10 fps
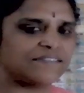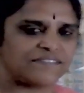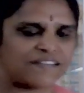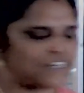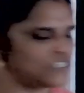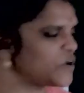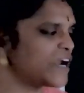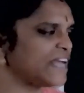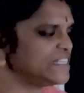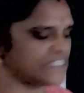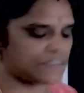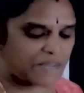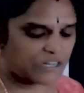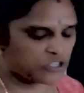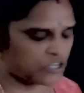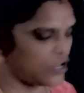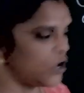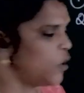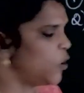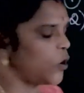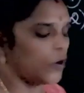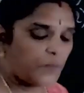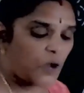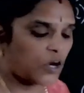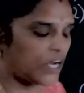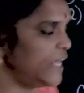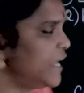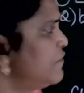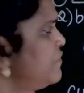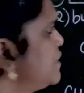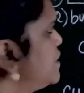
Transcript: That is what I just mentioned. Hope you're clear with